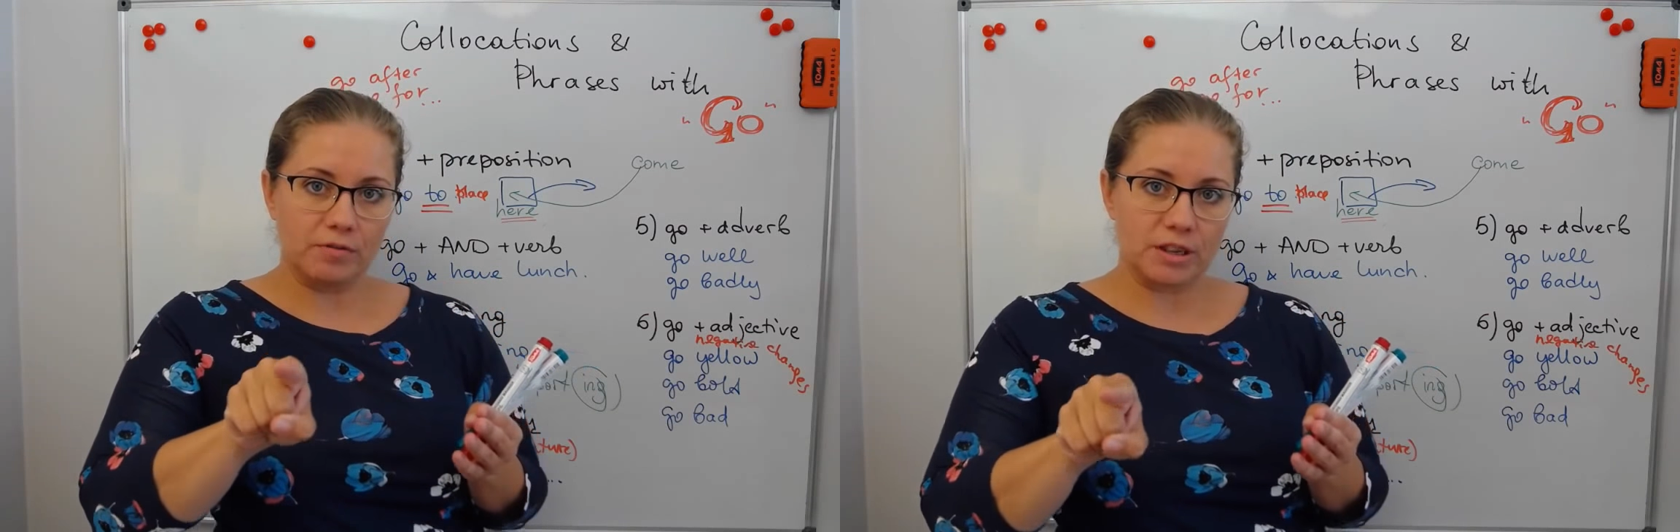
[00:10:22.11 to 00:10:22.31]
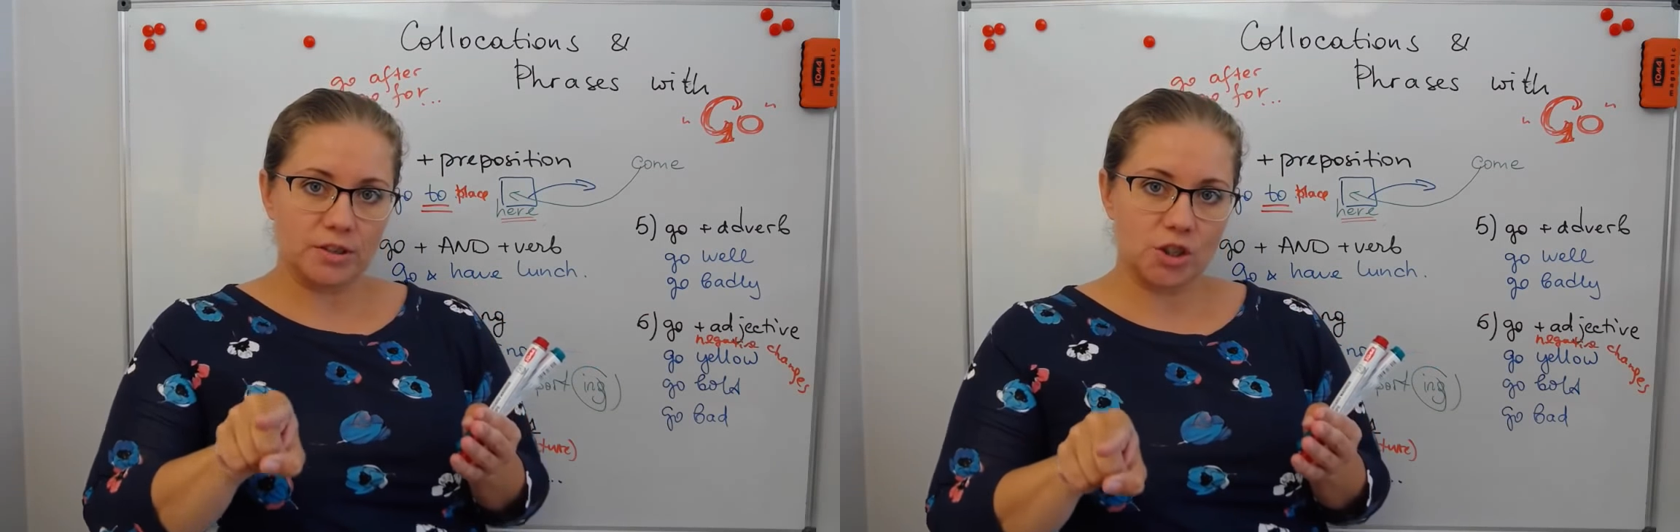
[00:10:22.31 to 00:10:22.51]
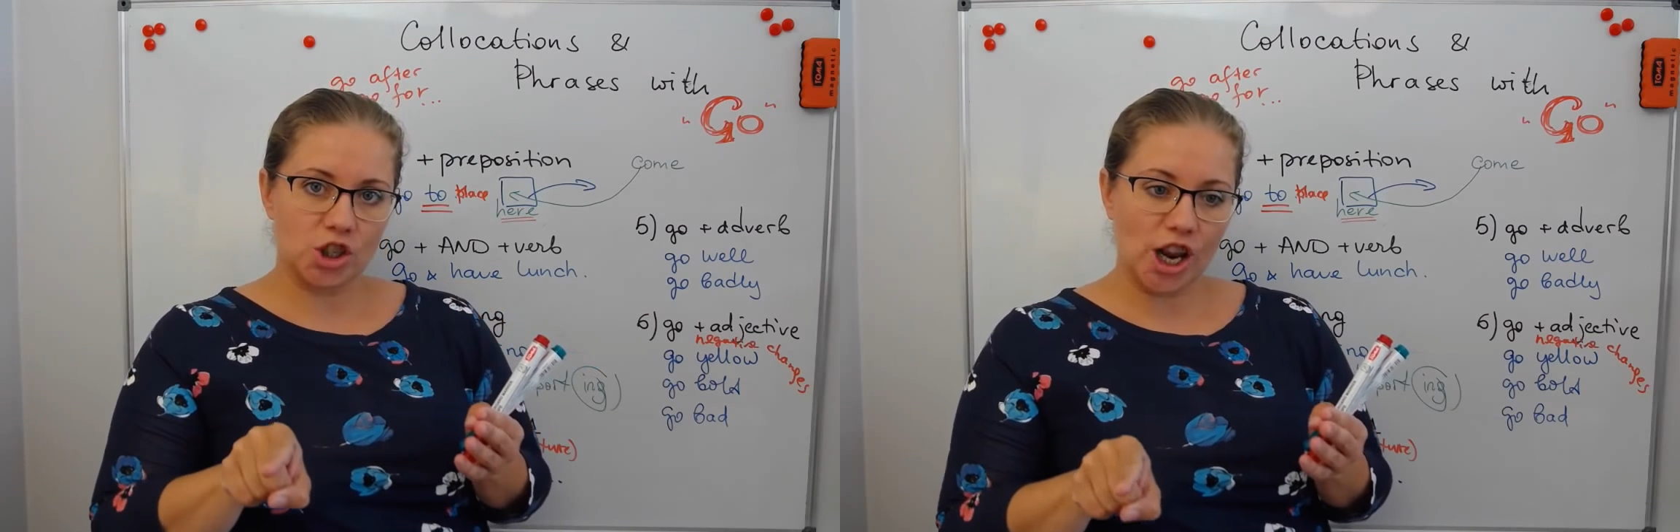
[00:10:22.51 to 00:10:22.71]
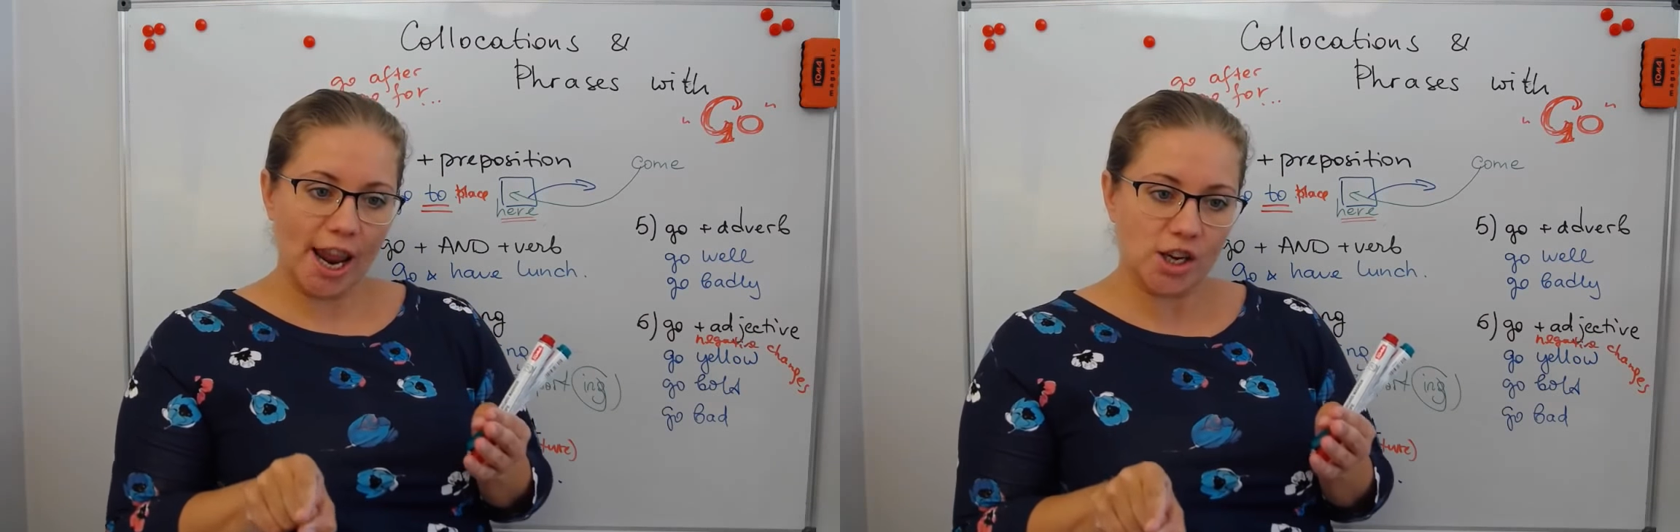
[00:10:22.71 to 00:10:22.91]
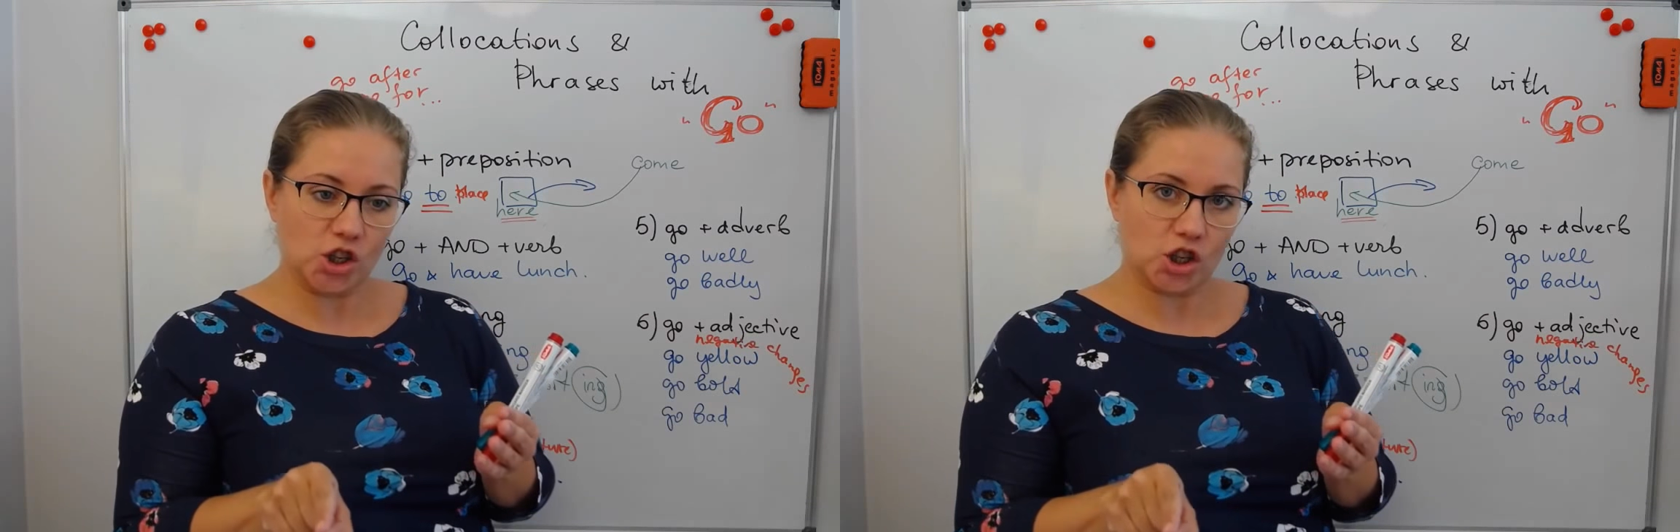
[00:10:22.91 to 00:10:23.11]
these
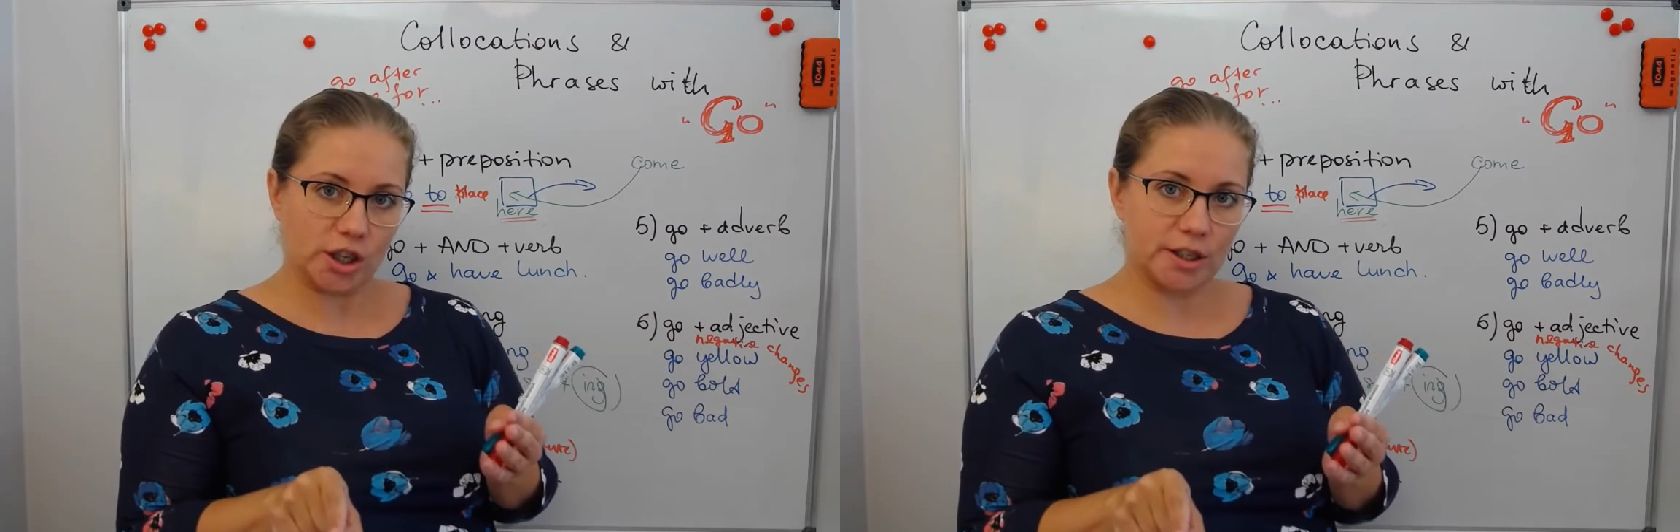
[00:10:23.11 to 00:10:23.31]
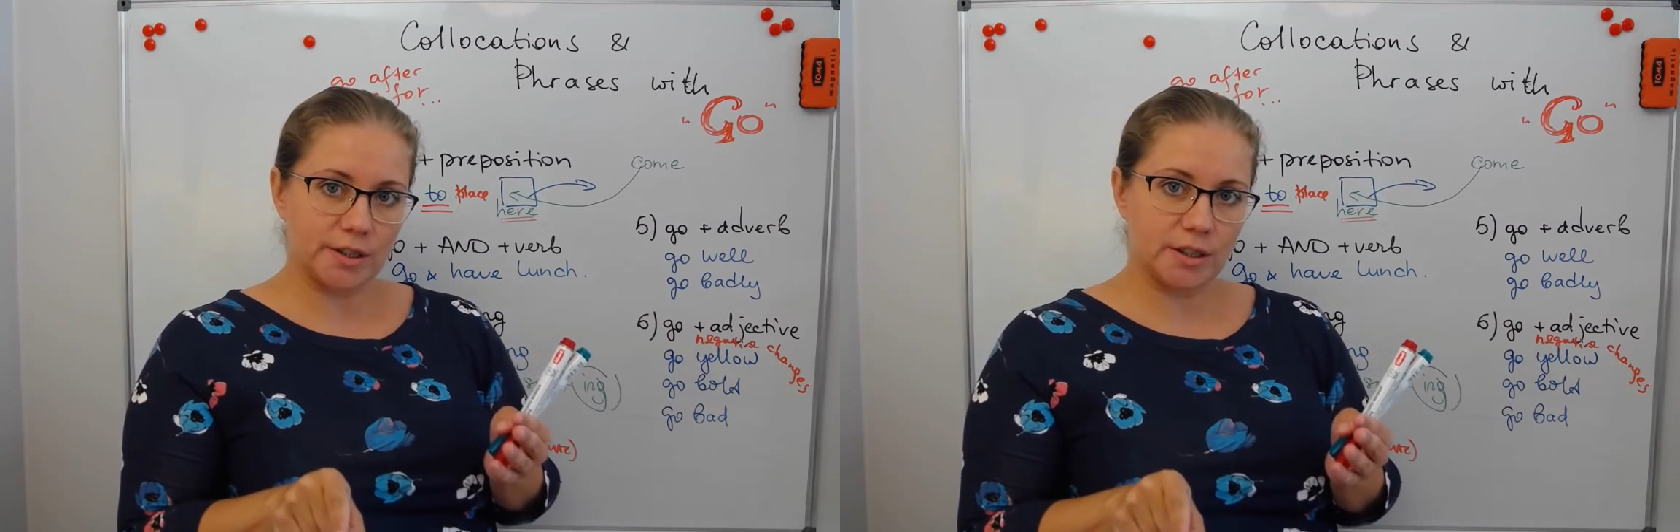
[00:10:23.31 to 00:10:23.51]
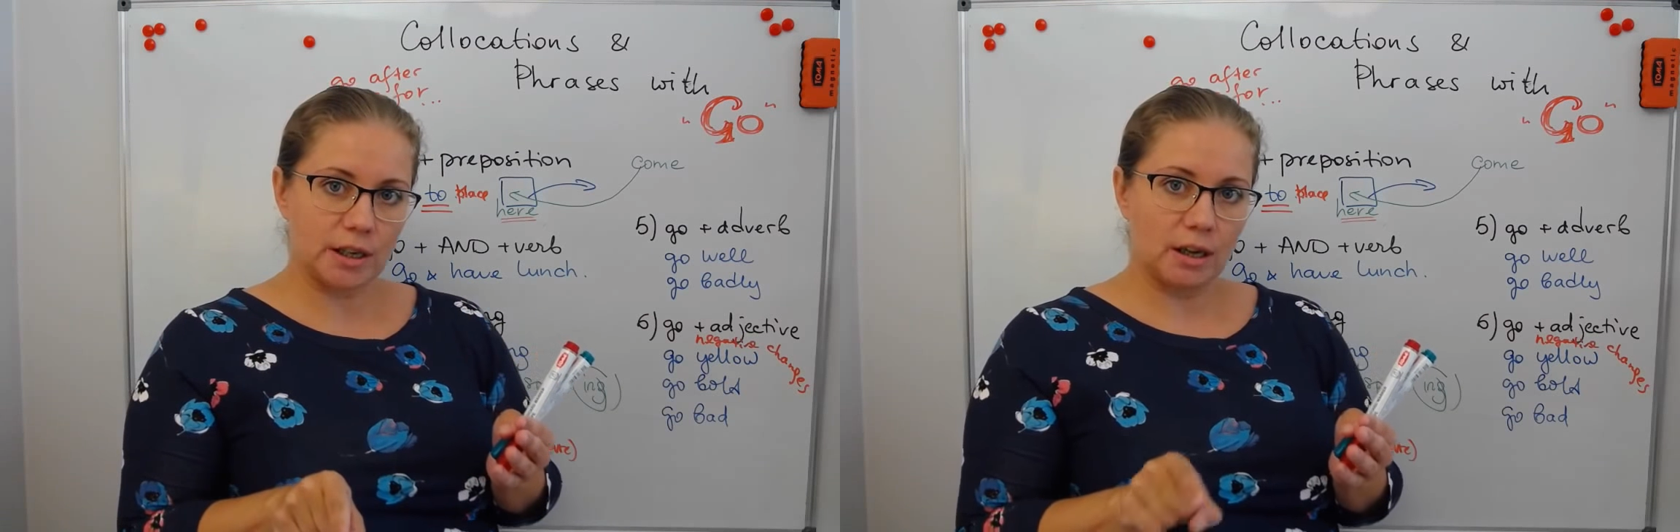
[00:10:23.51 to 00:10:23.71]
changes